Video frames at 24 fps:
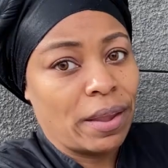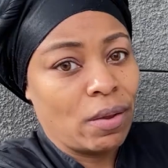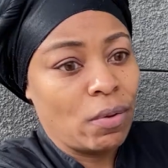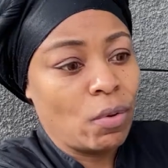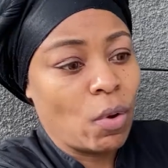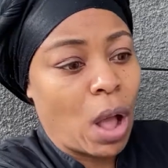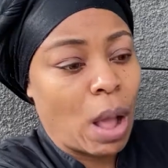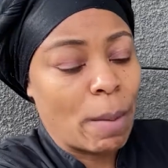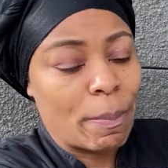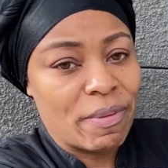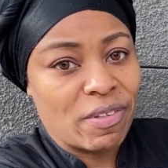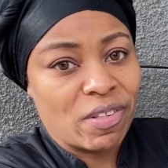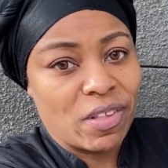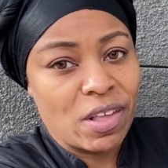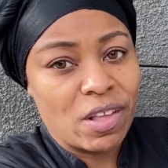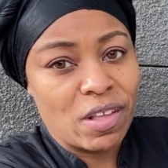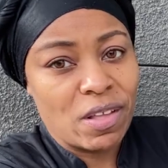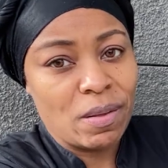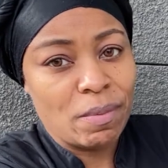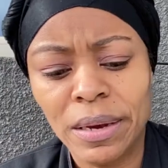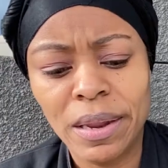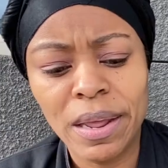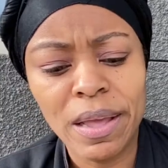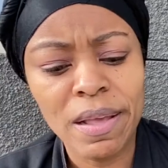you know, opposite.
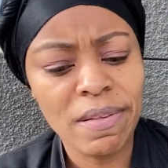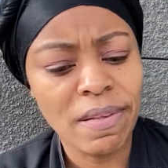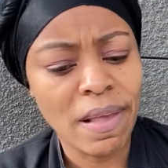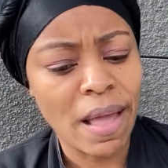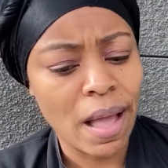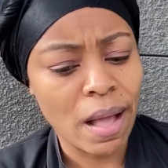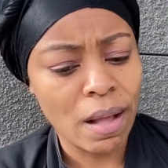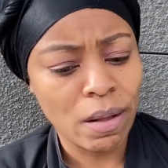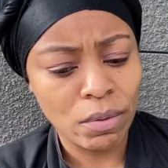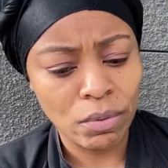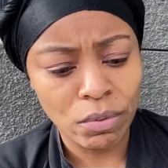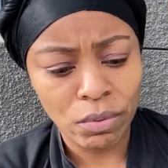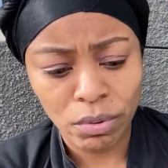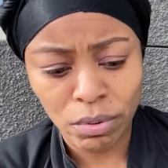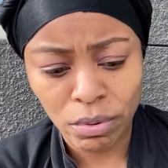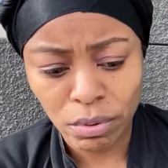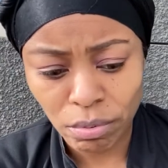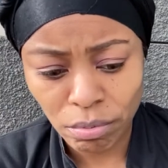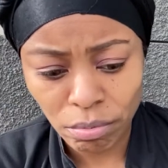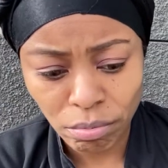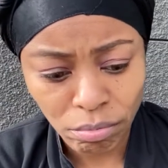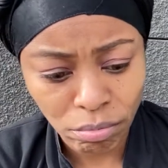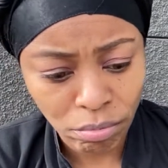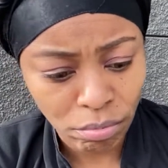This
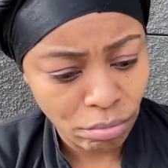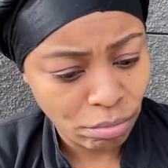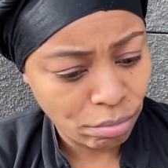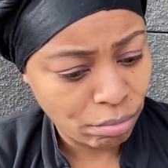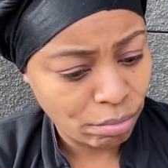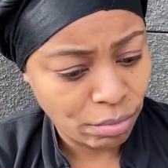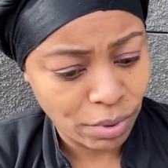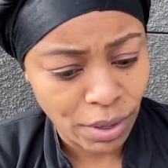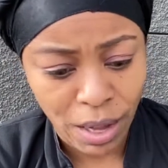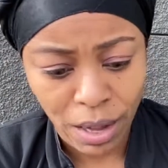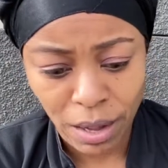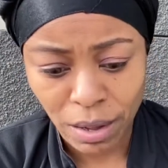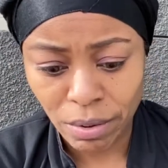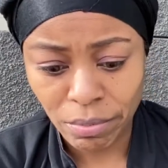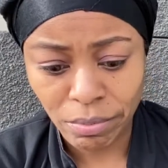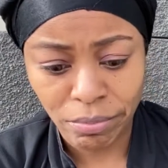house, y'all,